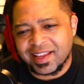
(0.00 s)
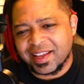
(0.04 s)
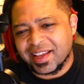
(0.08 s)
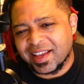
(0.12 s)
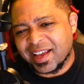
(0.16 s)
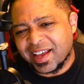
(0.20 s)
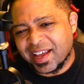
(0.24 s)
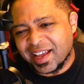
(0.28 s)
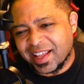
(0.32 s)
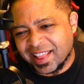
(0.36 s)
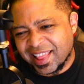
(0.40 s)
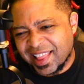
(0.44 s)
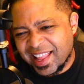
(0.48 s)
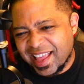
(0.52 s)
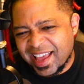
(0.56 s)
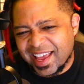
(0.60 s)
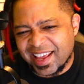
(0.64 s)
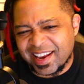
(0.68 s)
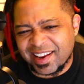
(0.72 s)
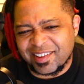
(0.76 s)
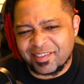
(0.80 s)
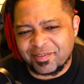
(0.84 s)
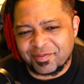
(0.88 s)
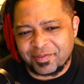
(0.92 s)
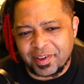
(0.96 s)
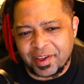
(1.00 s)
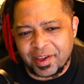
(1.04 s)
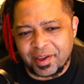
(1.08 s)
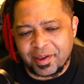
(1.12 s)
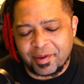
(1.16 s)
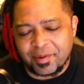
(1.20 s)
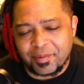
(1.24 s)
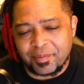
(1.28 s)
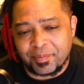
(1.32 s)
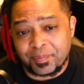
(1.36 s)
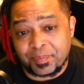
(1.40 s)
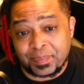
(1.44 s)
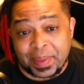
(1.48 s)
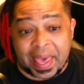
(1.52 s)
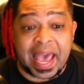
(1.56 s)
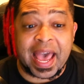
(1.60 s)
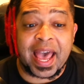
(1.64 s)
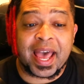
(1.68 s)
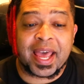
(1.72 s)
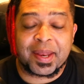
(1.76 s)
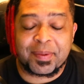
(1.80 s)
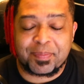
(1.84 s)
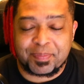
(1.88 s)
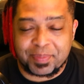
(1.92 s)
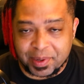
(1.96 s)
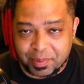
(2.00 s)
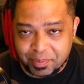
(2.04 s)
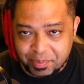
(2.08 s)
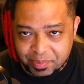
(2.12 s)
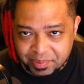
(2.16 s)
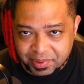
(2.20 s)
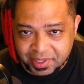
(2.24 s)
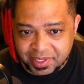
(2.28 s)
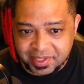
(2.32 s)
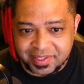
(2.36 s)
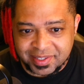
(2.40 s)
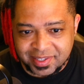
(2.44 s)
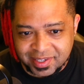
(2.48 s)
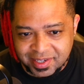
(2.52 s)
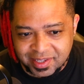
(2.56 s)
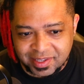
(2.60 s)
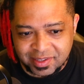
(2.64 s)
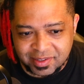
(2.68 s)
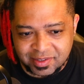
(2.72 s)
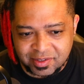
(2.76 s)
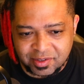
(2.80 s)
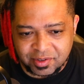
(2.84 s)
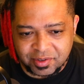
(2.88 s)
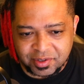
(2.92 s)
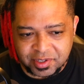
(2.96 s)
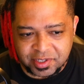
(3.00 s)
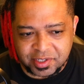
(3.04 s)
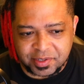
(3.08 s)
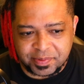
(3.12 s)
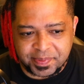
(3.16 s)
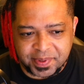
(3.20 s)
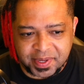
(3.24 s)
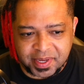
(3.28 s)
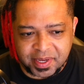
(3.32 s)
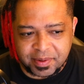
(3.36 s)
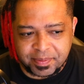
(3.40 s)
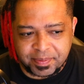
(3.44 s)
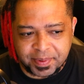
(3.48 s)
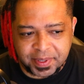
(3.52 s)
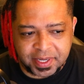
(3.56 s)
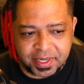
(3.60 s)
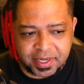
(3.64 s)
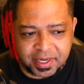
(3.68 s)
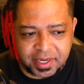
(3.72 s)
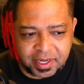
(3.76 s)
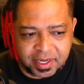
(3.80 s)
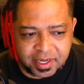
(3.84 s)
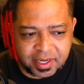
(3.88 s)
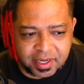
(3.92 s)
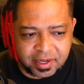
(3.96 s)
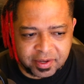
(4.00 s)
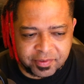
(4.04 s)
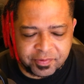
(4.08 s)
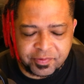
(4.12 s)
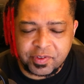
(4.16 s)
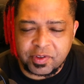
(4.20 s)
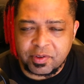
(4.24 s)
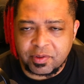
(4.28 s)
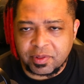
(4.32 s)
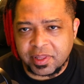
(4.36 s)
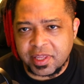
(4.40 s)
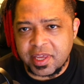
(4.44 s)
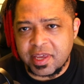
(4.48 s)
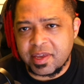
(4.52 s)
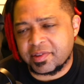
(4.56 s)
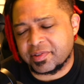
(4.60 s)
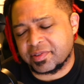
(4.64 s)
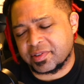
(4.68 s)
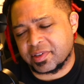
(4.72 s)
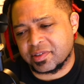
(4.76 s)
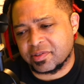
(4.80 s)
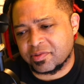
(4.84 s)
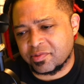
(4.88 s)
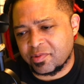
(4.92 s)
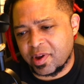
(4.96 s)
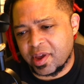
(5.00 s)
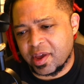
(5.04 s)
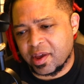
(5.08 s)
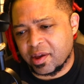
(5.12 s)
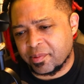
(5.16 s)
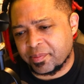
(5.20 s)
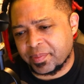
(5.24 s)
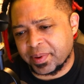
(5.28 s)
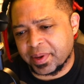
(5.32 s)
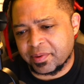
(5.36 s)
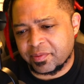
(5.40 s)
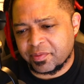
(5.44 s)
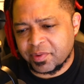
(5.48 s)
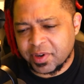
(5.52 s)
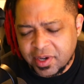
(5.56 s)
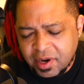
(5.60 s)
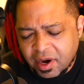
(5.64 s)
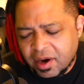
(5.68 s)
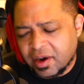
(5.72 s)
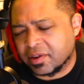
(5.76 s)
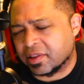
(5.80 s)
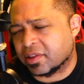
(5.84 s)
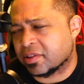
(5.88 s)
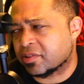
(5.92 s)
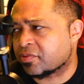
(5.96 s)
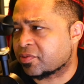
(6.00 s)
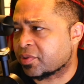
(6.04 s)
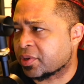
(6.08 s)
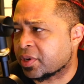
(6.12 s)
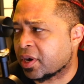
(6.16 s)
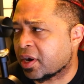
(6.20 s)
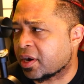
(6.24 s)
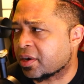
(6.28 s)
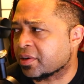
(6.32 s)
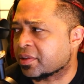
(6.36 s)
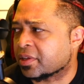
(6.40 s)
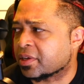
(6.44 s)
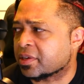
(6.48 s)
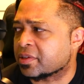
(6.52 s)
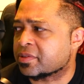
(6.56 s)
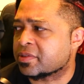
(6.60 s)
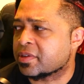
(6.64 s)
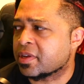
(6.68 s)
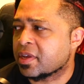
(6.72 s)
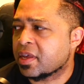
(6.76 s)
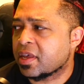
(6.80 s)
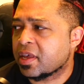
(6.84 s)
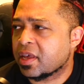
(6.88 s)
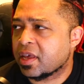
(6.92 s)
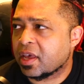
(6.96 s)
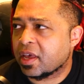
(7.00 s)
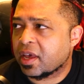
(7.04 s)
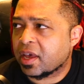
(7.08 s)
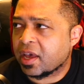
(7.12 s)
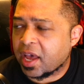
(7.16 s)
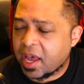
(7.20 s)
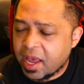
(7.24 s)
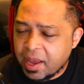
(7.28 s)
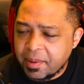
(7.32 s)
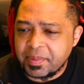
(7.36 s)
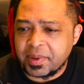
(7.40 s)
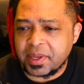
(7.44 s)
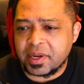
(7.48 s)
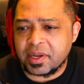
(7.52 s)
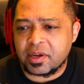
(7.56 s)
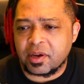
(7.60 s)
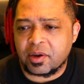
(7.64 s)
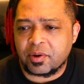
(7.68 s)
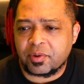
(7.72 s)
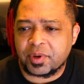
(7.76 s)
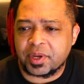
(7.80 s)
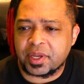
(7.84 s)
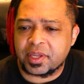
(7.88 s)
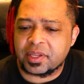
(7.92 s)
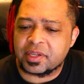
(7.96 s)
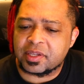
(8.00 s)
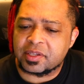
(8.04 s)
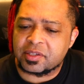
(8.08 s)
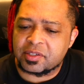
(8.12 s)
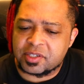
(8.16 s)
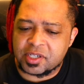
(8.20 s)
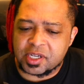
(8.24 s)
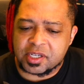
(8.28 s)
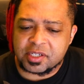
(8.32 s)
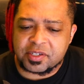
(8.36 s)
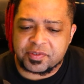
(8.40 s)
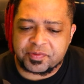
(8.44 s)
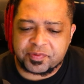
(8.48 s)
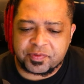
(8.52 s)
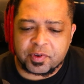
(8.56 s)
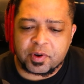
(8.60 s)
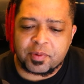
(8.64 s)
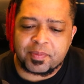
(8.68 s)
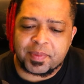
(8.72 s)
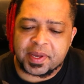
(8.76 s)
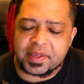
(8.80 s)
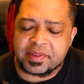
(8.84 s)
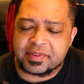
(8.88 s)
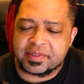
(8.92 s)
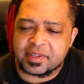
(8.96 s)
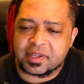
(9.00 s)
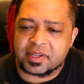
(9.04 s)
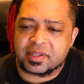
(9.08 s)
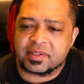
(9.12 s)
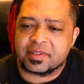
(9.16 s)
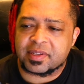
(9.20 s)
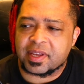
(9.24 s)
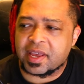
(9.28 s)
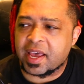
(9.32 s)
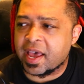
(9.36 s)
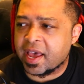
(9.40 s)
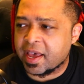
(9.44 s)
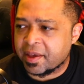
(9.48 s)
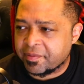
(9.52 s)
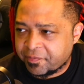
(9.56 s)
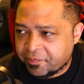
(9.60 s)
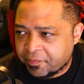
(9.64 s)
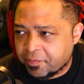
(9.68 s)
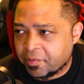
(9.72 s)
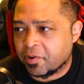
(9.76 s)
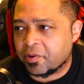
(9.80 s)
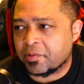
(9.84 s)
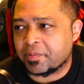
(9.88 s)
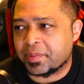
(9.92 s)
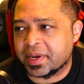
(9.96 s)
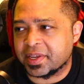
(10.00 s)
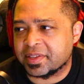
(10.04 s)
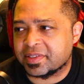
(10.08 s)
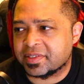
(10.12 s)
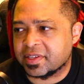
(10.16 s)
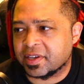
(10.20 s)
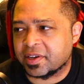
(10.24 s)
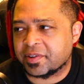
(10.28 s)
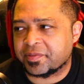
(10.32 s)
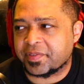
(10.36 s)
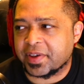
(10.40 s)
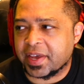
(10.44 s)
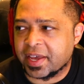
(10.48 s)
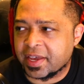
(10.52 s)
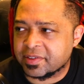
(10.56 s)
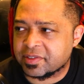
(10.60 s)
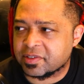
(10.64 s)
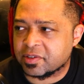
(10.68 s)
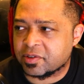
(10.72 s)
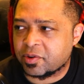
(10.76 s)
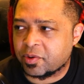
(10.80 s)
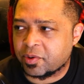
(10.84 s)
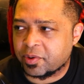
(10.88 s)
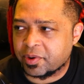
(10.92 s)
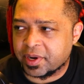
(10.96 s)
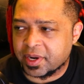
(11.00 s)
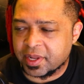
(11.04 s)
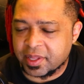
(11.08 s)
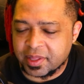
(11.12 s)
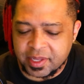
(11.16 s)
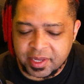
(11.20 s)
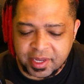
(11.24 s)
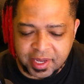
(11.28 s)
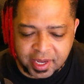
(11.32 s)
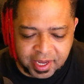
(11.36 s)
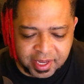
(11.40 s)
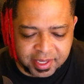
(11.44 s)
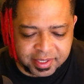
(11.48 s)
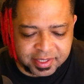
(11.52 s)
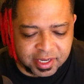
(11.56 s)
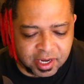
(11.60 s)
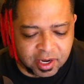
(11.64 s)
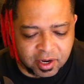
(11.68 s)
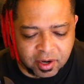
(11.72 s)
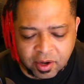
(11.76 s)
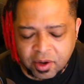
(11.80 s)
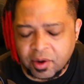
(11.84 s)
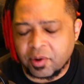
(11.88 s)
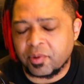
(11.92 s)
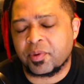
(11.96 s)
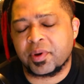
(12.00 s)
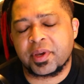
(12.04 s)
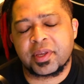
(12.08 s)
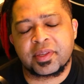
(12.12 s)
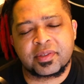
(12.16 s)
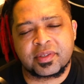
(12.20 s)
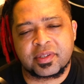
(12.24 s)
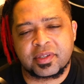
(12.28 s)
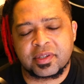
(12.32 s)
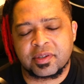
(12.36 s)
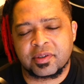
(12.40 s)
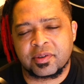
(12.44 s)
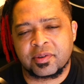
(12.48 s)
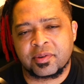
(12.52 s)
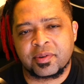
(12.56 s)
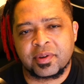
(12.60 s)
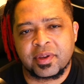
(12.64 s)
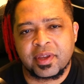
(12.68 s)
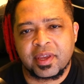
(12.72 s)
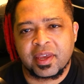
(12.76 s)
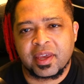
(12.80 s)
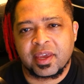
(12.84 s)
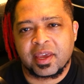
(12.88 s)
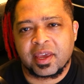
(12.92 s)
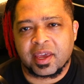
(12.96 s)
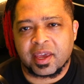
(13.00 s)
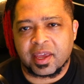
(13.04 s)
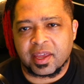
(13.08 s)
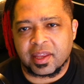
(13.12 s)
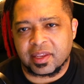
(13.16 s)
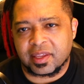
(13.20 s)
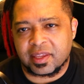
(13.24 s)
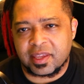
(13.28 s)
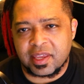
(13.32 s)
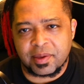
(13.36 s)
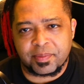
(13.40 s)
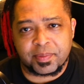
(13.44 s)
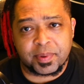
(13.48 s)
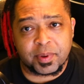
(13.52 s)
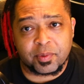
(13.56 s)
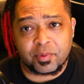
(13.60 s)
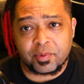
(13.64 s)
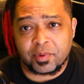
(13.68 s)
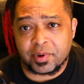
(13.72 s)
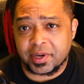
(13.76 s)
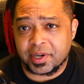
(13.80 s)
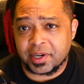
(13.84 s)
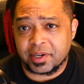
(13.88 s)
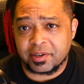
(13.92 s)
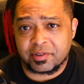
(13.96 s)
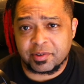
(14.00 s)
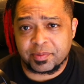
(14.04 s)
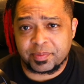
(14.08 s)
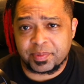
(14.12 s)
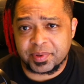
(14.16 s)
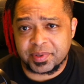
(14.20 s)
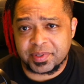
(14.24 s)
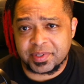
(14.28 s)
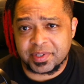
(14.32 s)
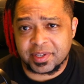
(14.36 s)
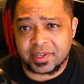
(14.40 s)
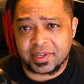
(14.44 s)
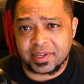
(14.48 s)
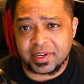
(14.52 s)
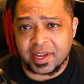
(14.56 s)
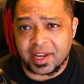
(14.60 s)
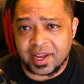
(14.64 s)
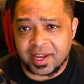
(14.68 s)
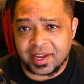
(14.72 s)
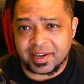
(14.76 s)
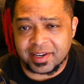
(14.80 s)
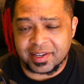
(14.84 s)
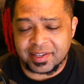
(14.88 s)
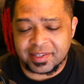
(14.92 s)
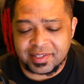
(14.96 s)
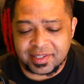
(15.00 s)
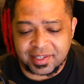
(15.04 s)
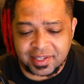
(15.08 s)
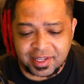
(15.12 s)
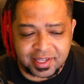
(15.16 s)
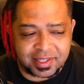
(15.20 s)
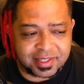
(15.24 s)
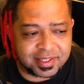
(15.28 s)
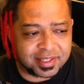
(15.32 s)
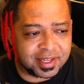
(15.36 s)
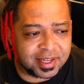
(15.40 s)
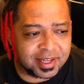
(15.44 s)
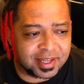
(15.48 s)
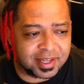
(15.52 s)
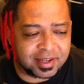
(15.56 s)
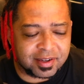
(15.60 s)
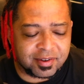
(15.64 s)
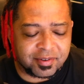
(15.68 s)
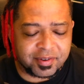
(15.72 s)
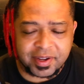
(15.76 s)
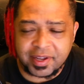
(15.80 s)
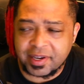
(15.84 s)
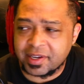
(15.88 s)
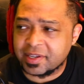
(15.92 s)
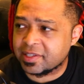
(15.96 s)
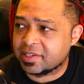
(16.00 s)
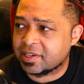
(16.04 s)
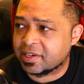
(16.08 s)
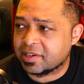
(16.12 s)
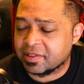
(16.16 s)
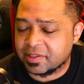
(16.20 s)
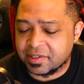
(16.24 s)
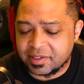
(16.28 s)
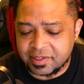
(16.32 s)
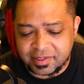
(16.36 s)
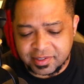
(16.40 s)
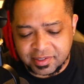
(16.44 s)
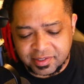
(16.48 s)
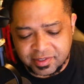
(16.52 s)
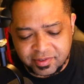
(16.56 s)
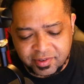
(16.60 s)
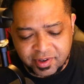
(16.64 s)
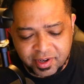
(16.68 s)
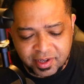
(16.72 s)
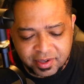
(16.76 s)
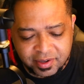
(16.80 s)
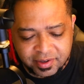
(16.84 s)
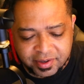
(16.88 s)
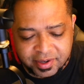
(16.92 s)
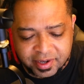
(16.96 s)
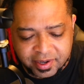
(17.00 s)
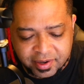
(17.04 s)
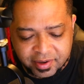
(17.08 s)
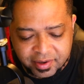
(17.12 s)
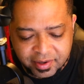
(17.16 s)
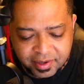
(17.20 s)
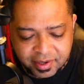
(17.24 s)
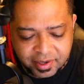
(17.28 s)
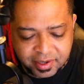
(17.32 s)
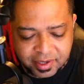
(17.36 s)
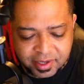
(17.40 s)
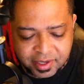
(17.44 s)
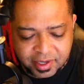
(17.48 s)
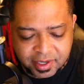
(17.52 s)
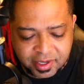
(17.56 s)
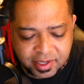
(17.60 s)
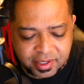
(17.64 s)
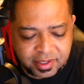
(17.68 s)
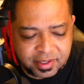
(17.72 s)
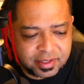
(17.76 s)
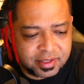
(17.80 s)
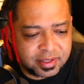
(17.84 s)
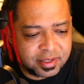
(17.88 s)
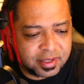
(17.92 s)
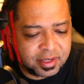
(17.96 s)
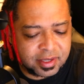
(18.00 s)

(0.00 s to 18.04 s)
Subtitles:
a lot of bad publicity, so to speak, but a few leaks as well. But regardless, I'm gonna go in and judge it for myself as accordingly as I always do, and keep it 100% honest. Let's go ahead and take a look at this trailer here. Let's